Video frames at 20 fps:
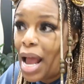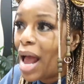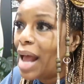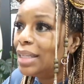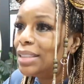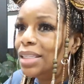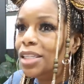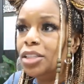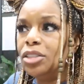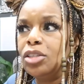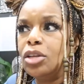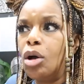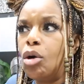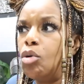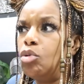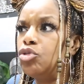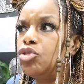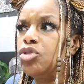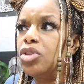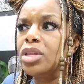I said,
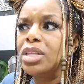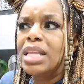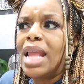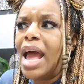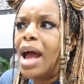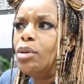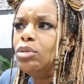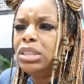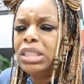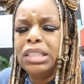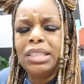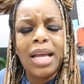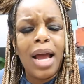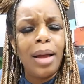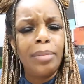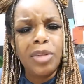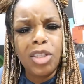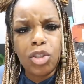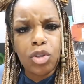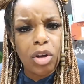so now is the time to